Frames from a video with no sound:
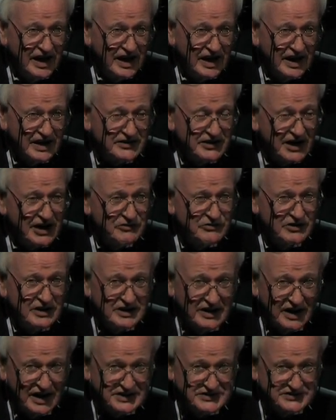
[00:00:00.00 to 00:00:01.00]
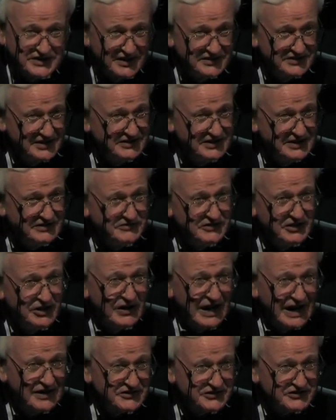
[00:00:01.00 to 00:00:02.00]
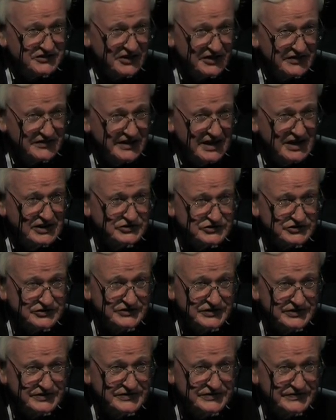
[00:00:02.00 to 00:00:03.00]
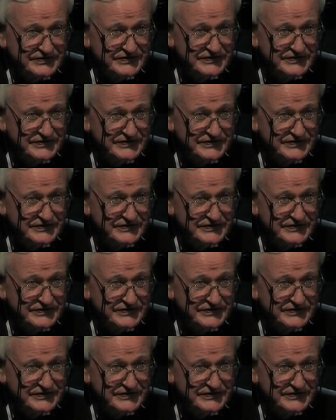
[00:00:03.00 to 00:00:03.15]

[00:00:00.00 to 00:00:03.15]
and I realized I didn't even know how to start the engine.